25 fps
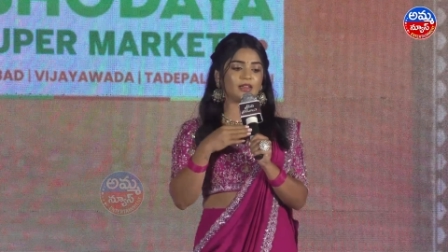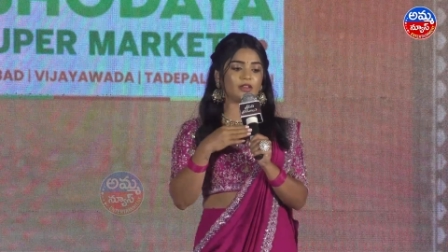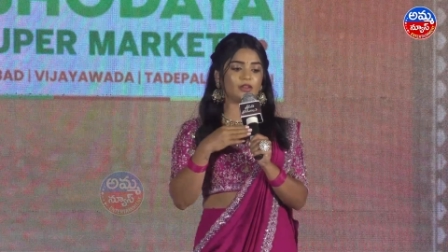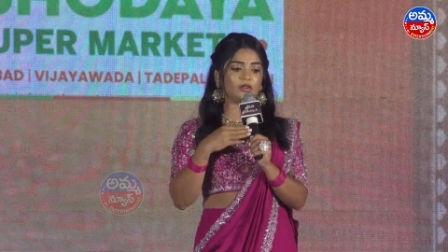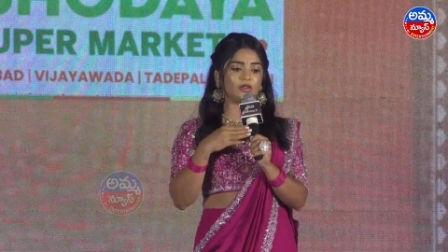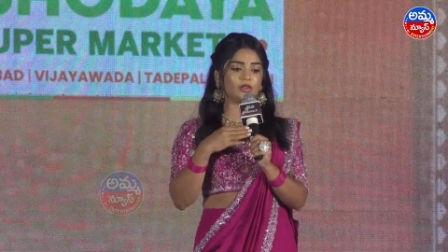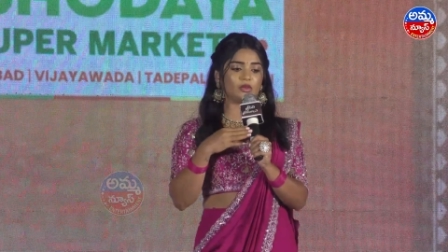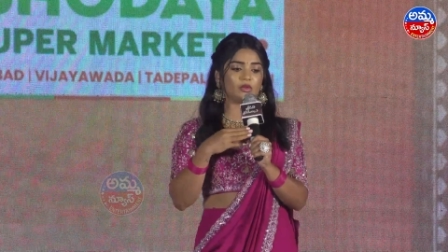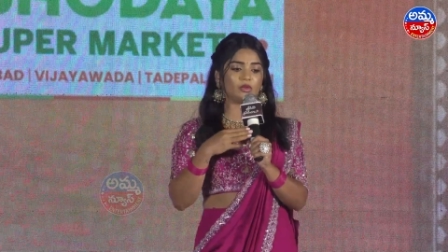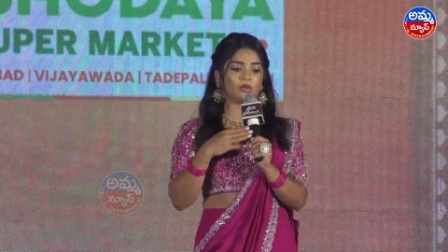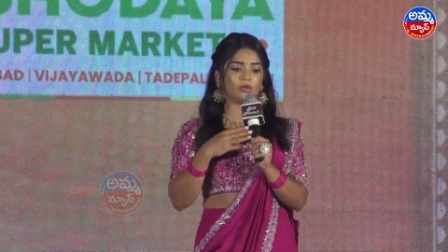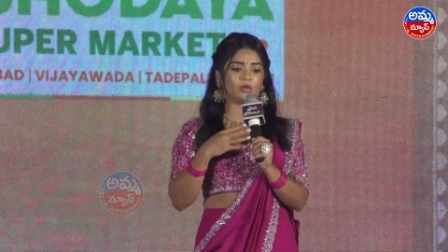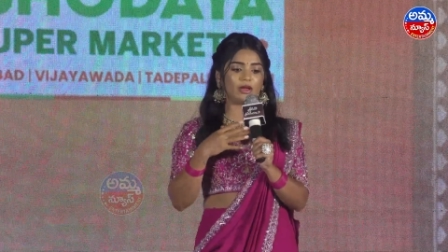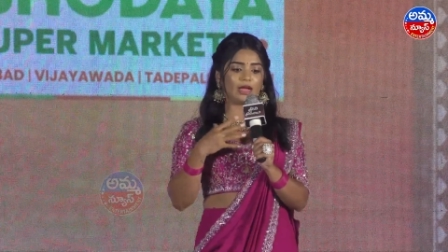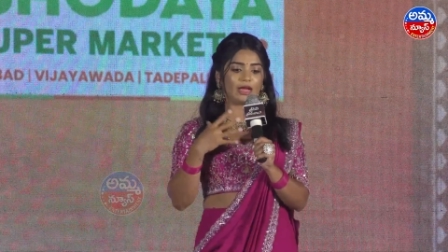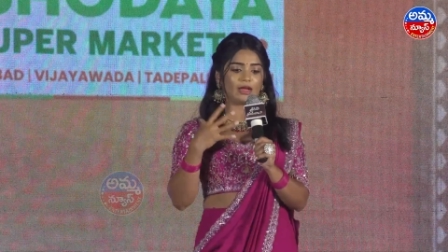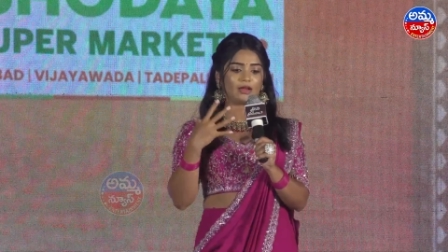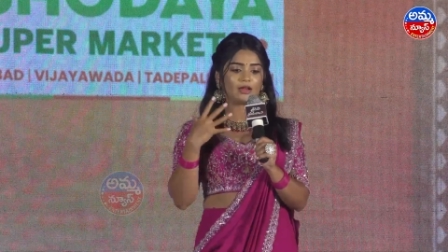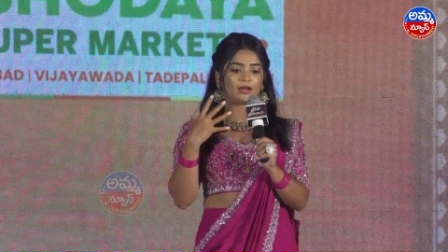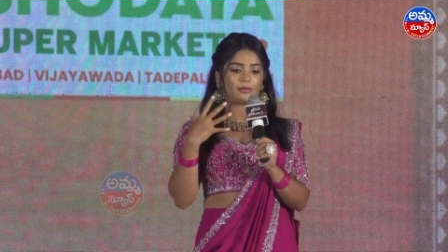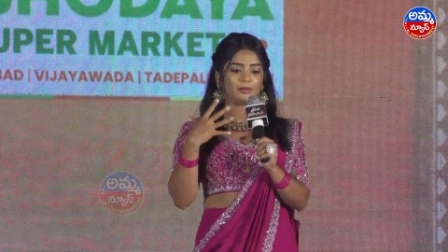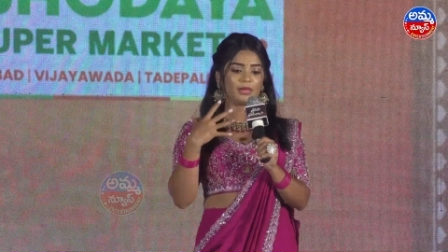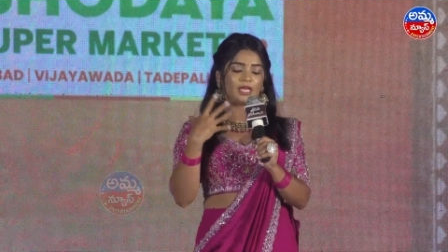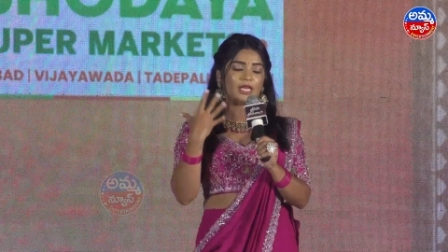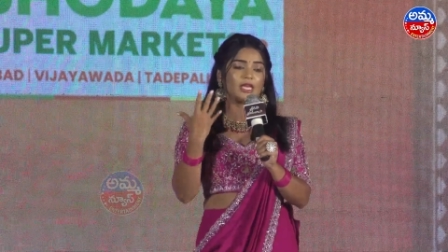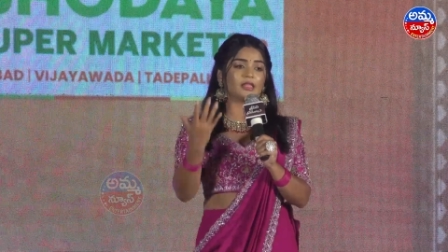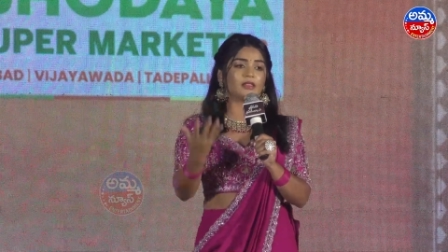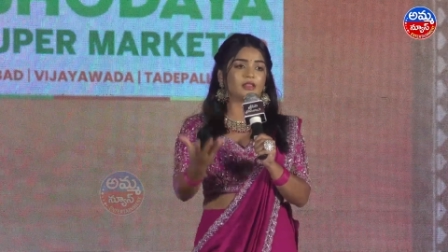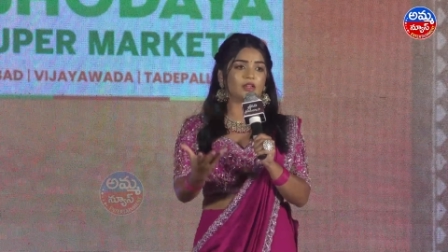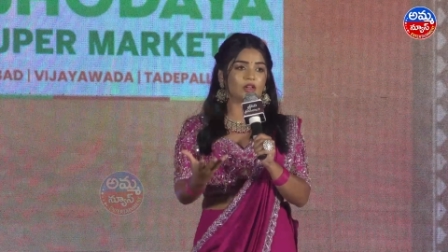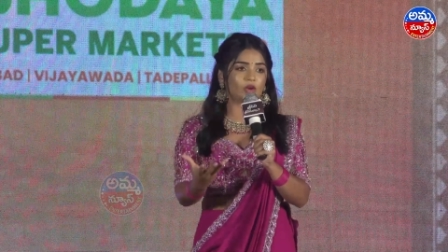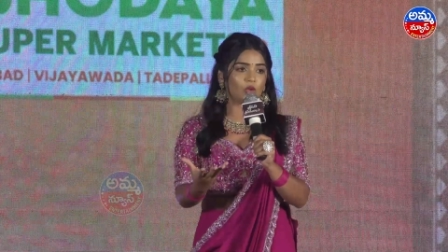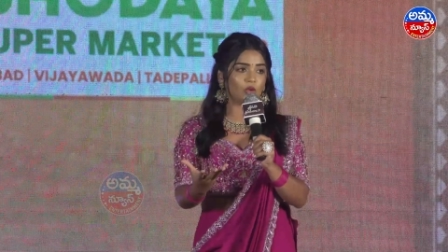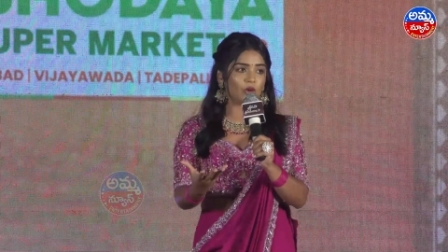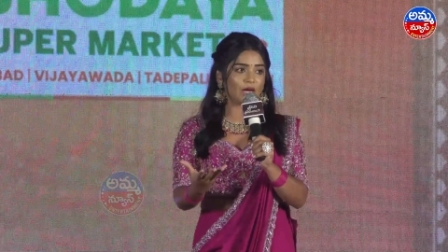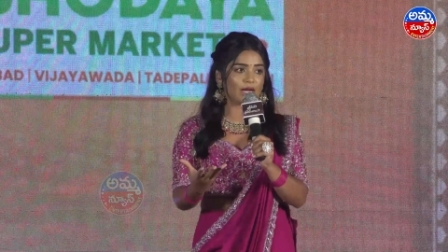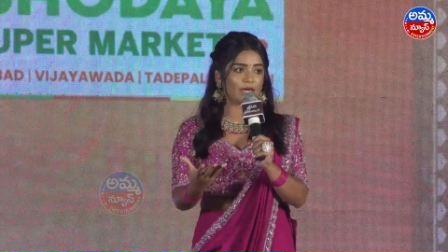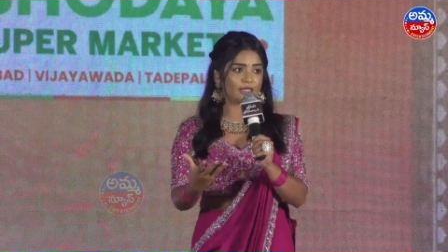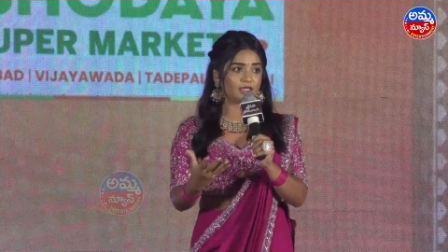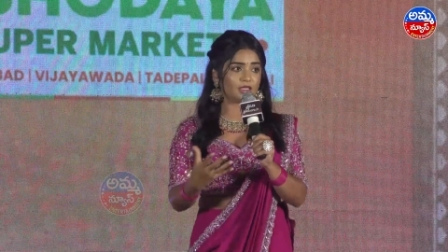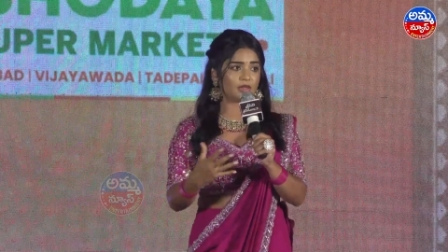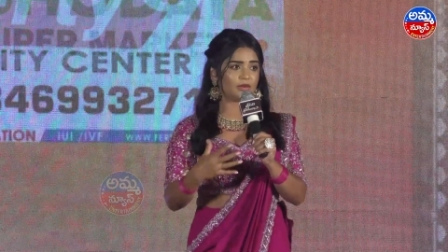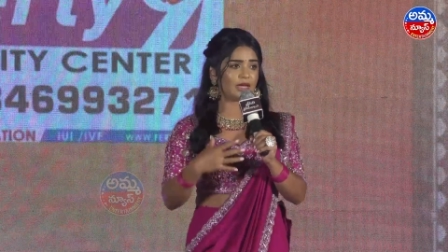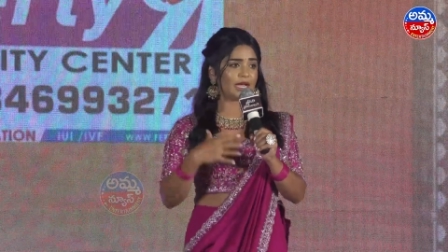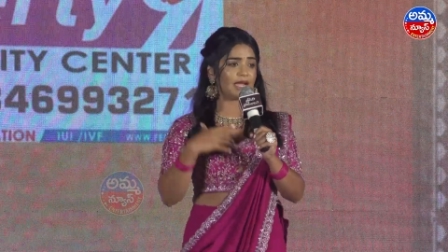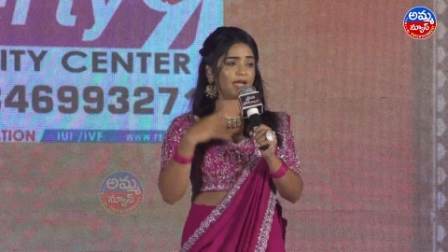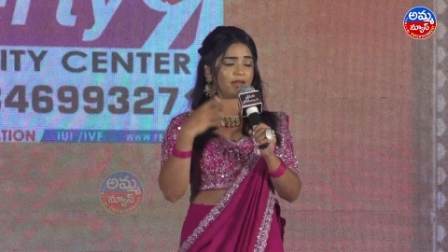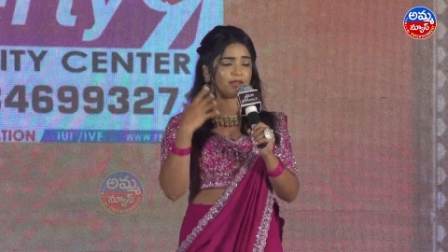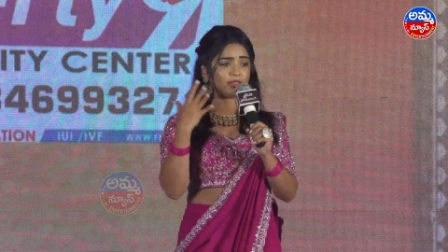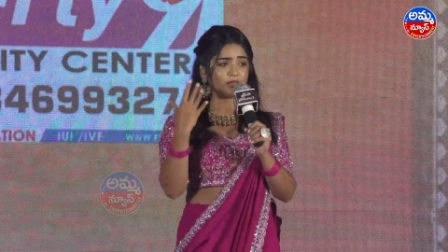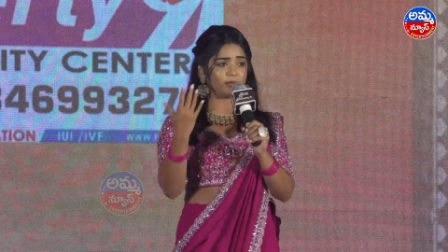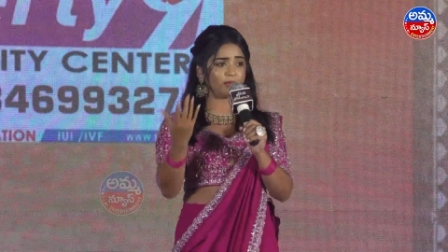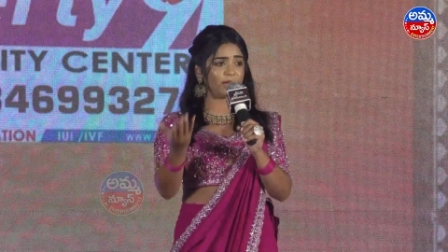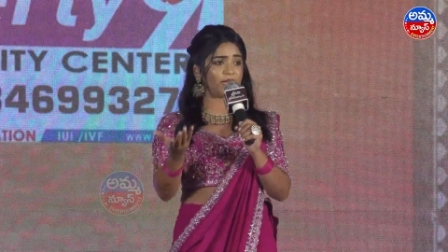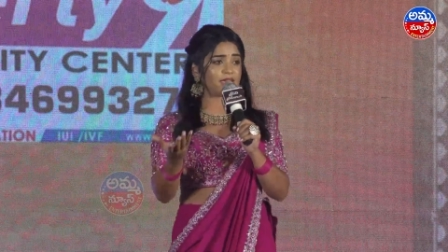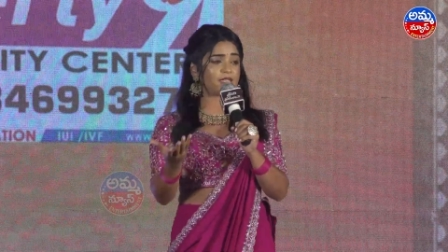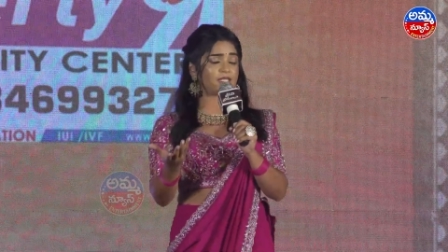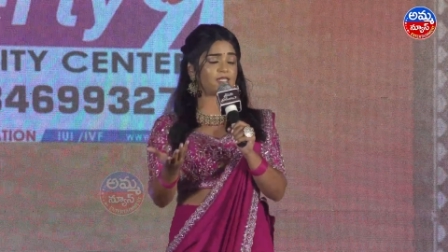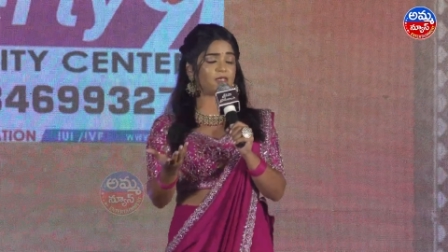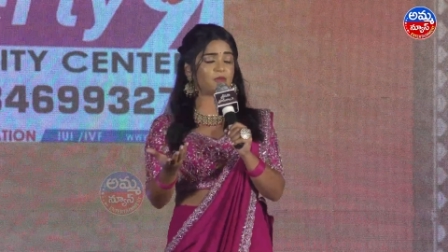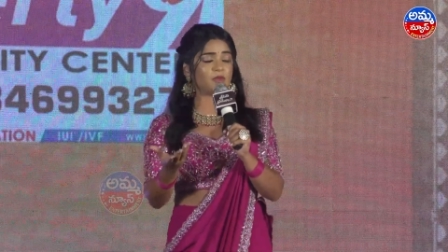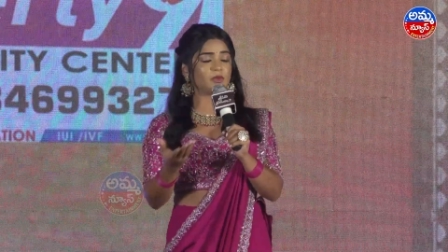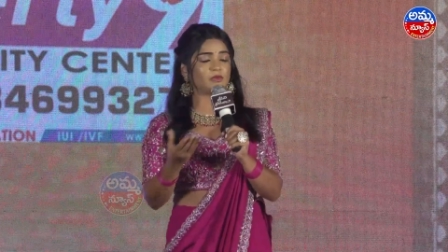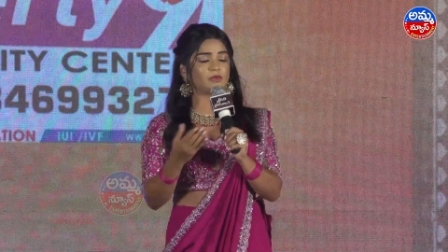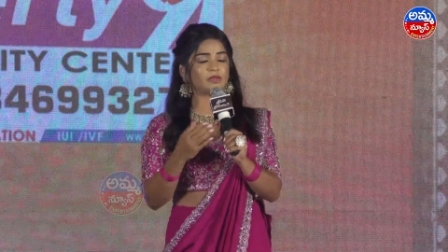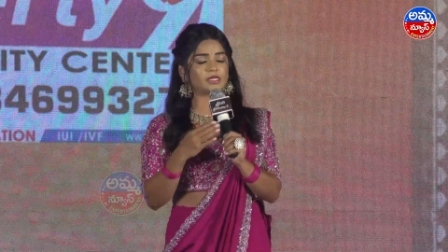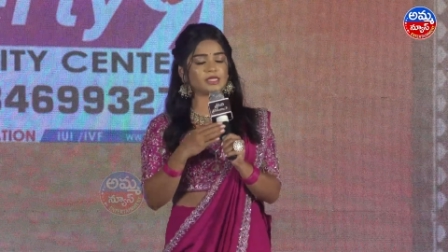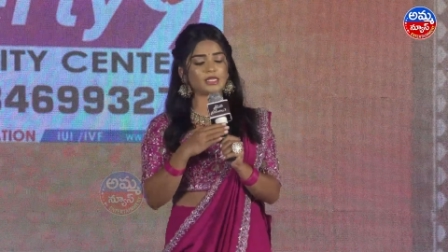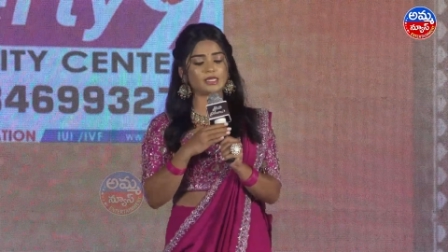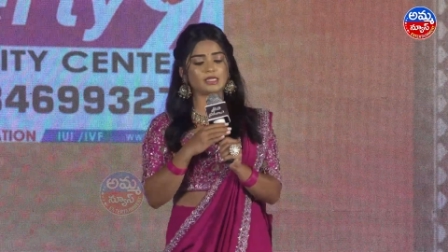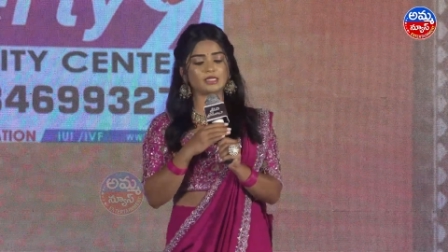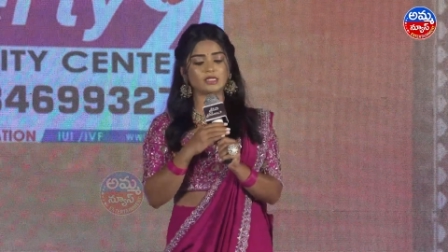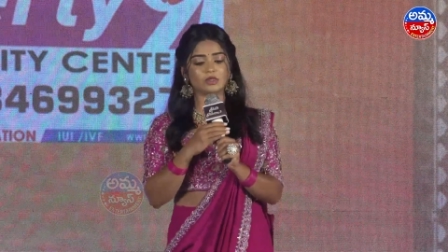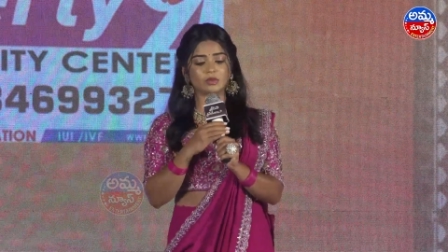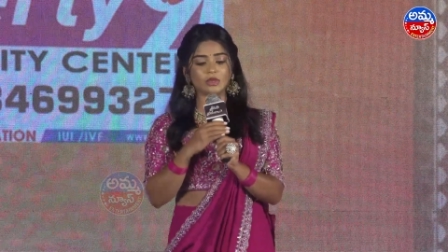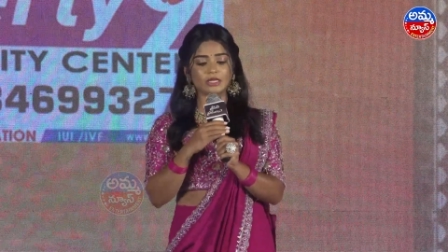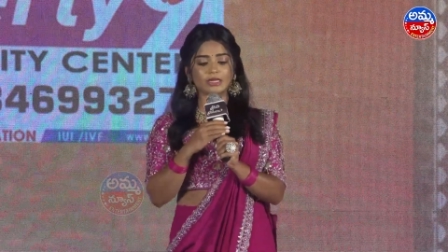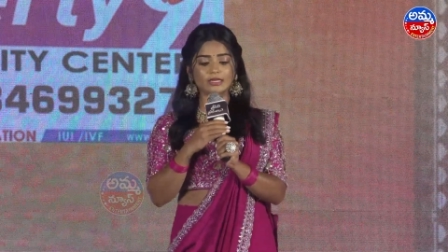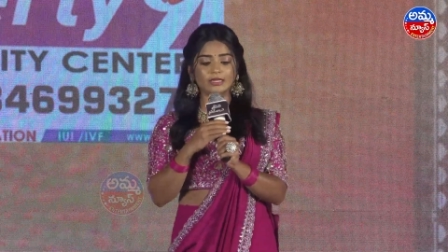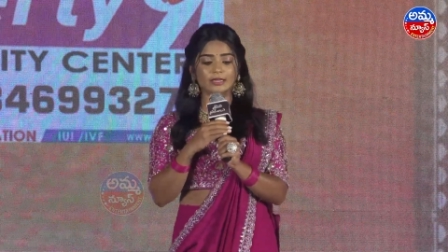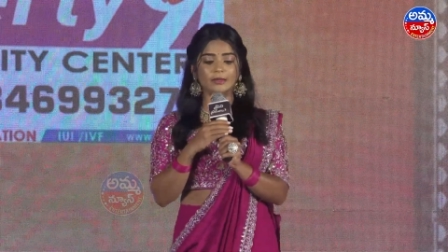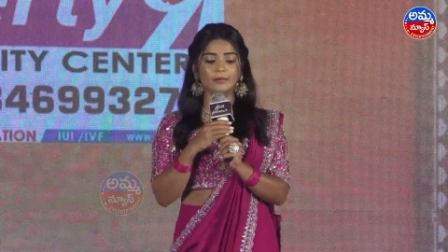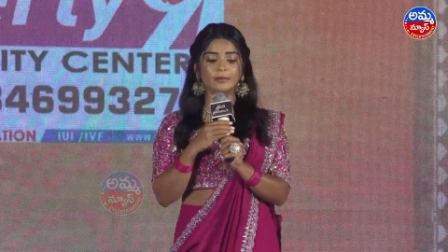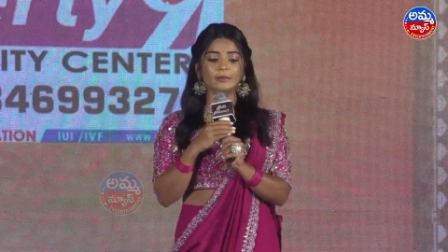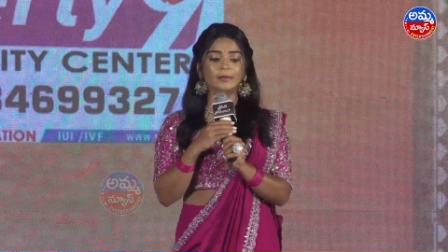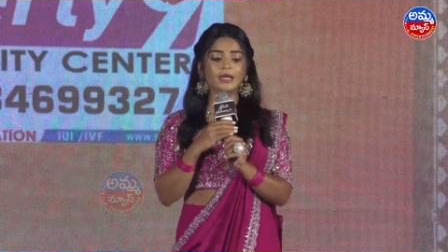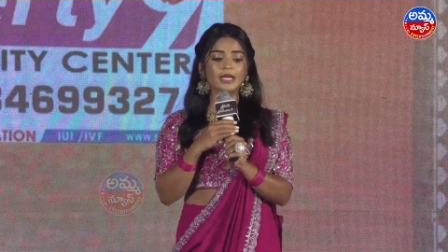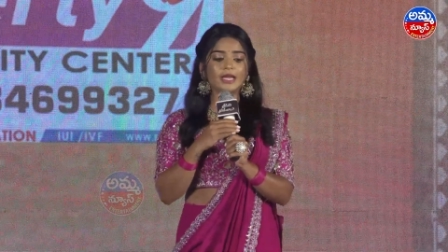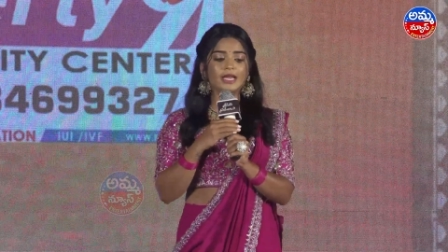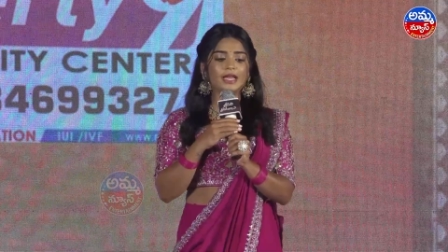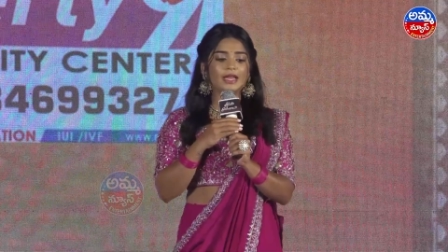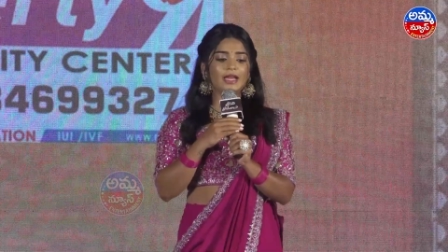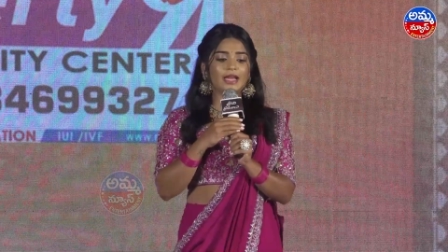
You know, being the co-actor, I had the maximum scenes with him.